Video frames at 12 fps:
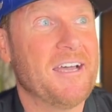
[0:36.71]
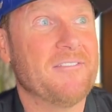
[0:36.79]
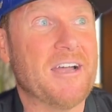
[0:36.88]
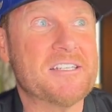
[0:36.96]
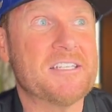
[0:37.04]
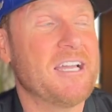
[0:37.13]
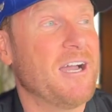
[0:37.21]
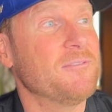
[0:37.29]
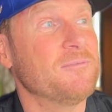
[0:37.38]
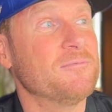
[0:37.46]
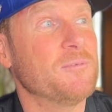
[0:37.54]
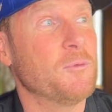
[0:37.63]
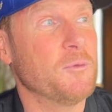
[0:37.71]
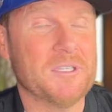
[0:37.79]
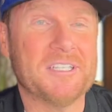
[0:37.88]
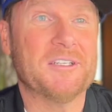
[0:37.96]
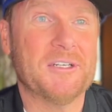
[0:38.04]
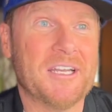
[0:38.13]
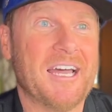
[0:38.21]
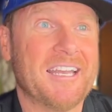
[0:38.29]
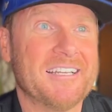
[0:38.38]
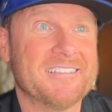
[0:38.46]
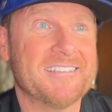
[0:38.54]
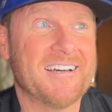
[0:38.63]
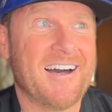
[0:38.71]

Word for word: I've actually gotten really good at it.